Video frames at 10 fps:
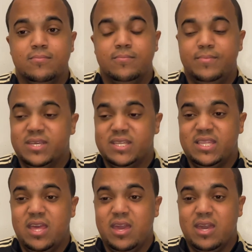Because
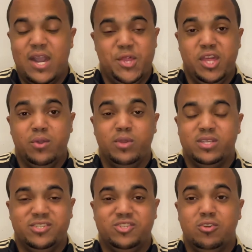I think we
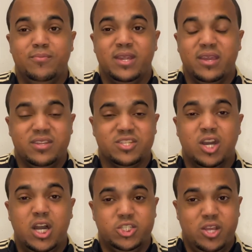just terminated his
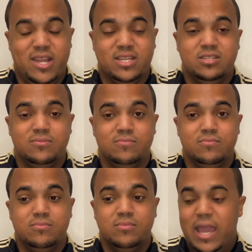contract.
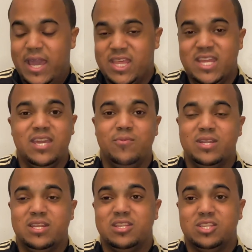And then he
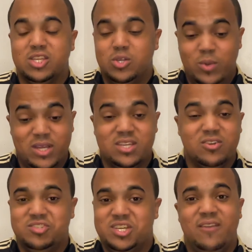went to go
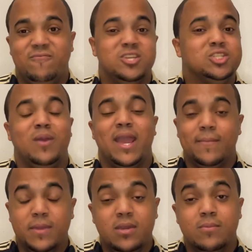sign for Inter
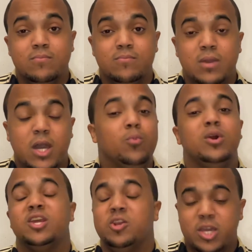Miami on a
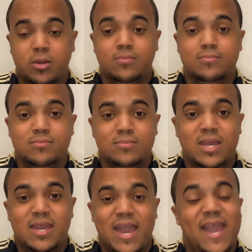one-year deal.
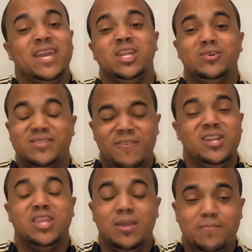And you know what's the funny
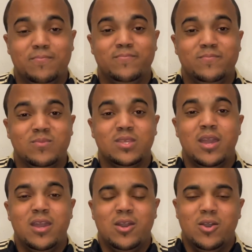thing?
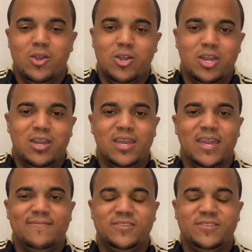If